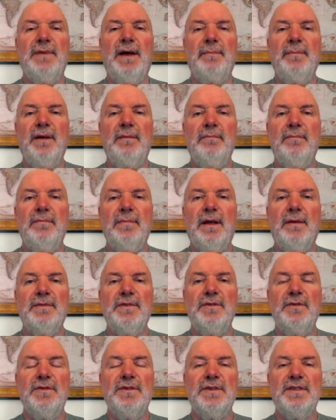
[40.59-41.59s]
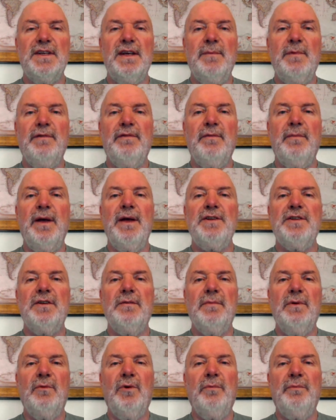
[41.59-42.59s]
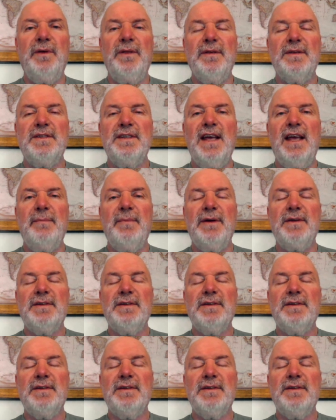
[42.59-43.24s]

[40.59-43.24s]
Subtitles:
I mean, also use the same information, but it won't be the same.